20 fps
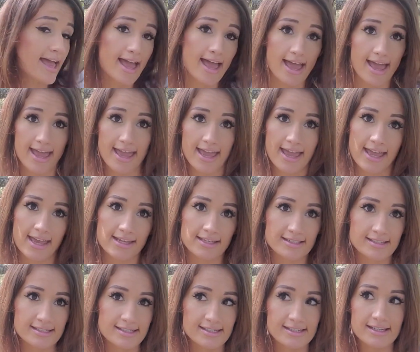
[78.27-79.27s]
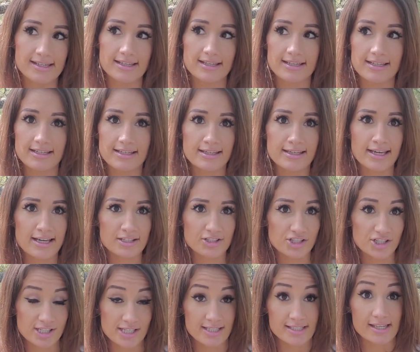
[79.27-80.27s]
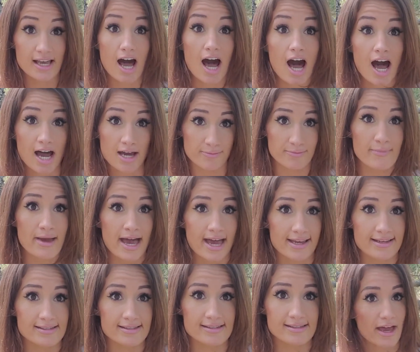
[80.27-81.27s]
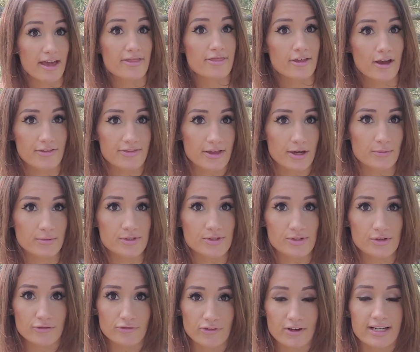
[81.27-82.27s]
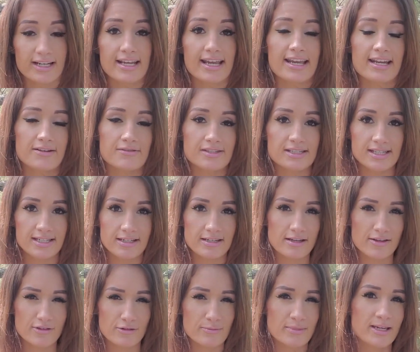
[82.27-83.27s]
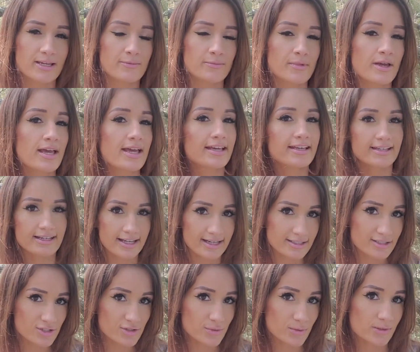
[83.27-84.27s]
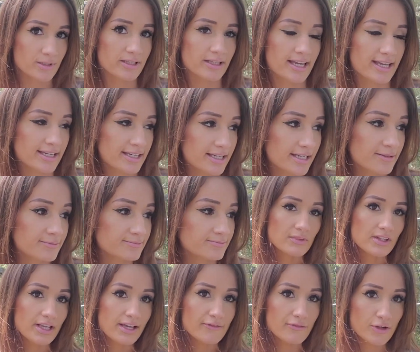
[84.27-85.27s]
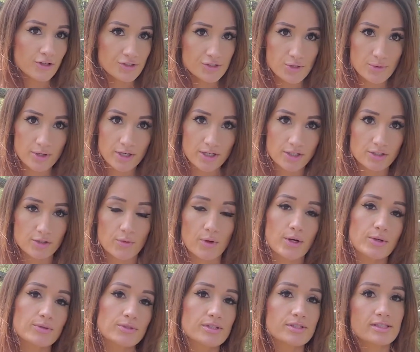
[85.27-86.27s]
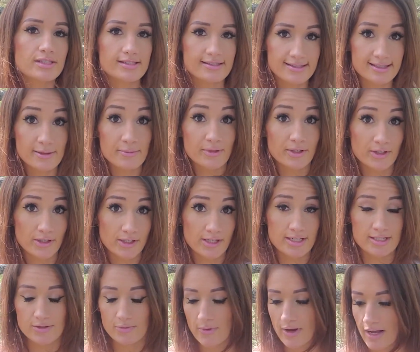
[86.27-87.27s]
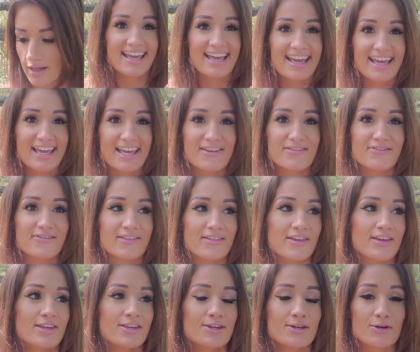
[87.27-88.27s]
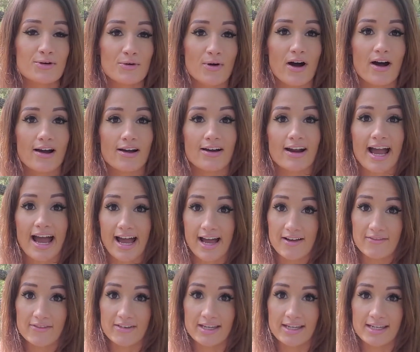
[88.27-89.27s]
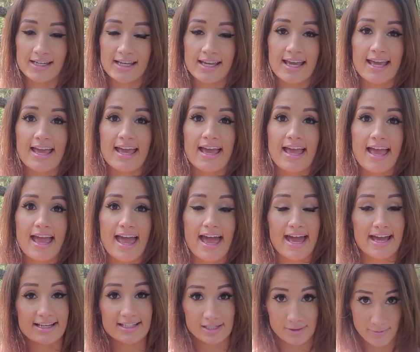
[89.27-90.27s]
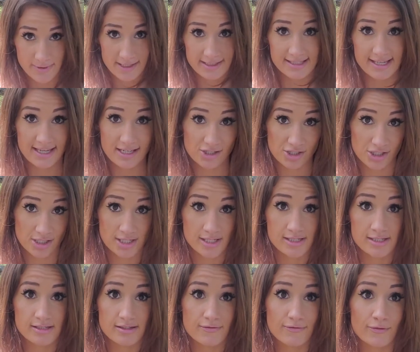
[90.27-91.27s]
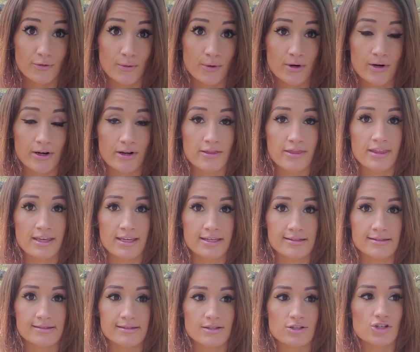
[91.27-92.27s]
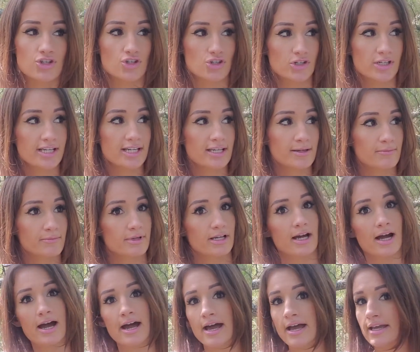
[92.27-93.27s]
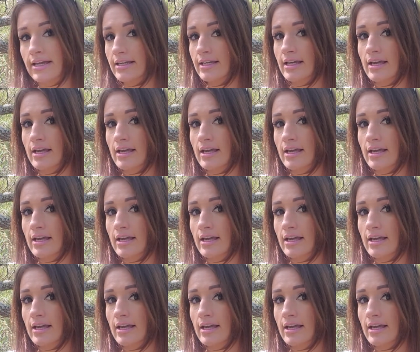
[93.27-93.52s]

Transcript: And yet she's a hot mess. I thought that was so funny. And I've seen another meme kind of sort of like it. I've also heard quotes similar as well. If you are having expectations for this dream guy,